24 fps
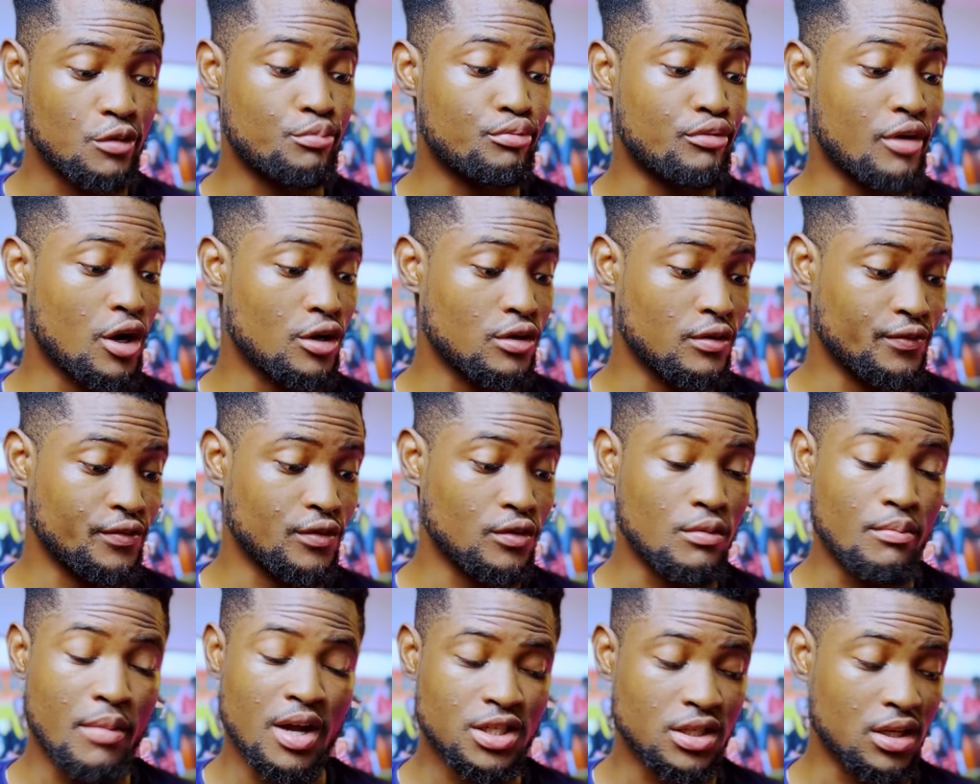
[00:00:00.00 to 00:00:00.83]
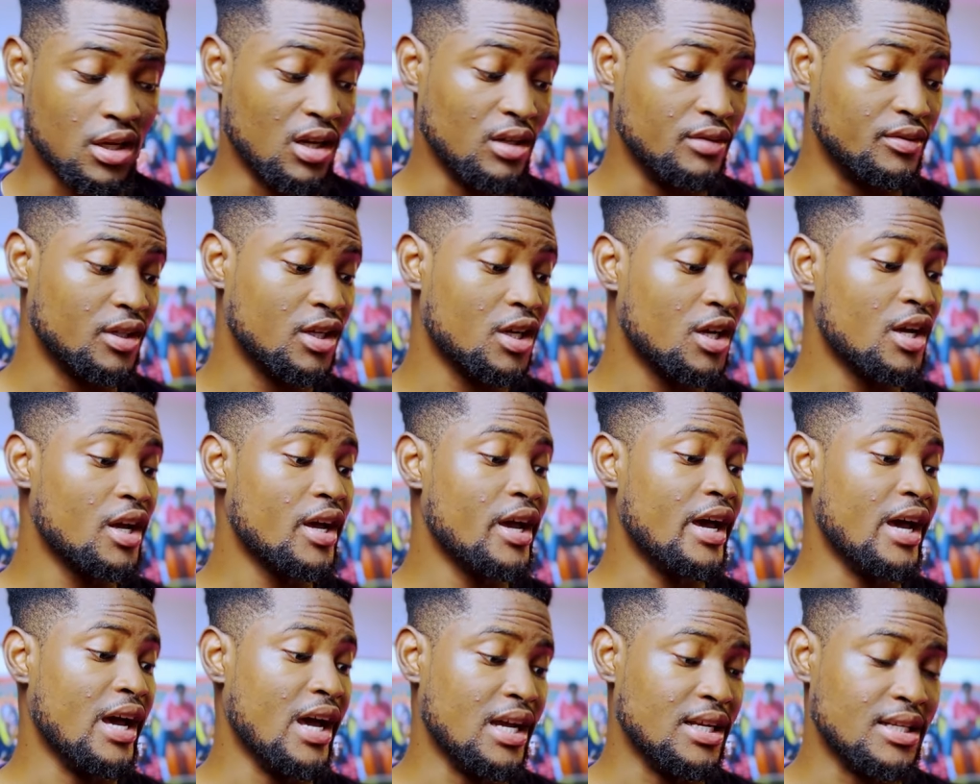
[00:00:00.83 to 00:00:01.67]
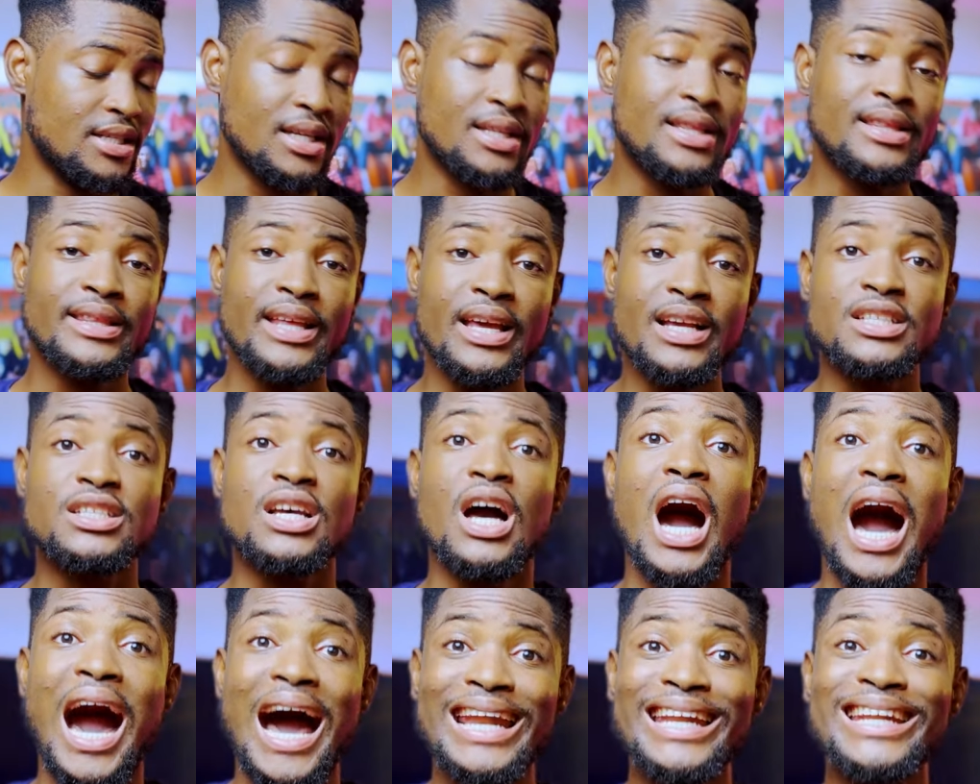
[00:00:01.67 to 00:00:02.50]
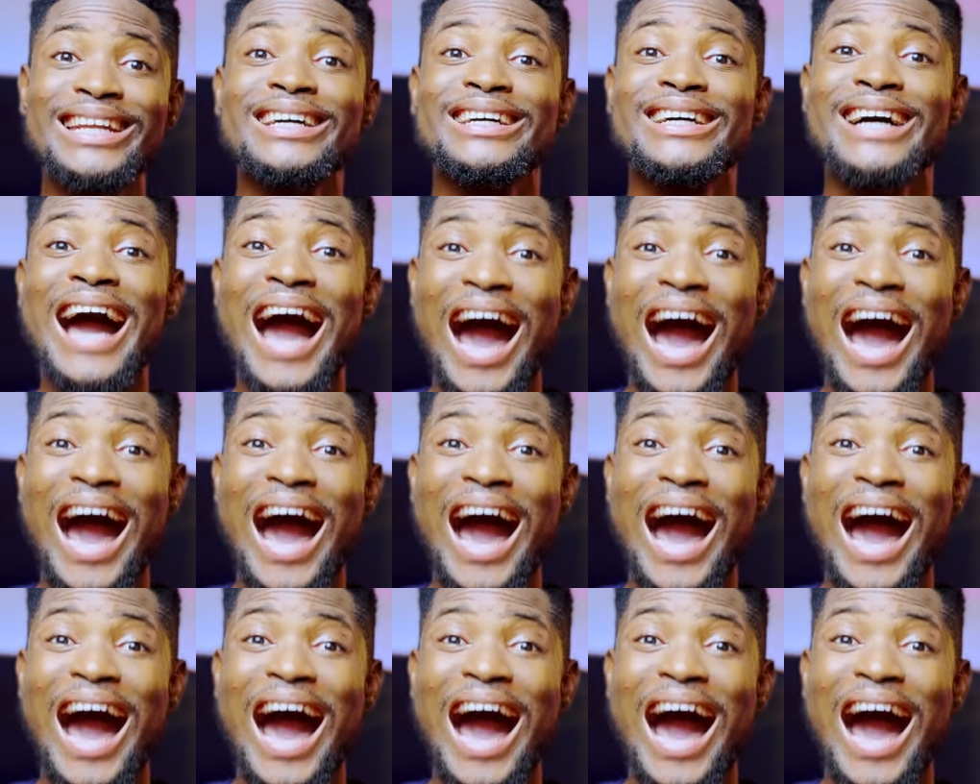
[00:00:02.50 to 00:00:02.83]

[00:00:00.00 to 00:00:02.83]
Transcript: Proud of you, much love. I said, thanks, hun.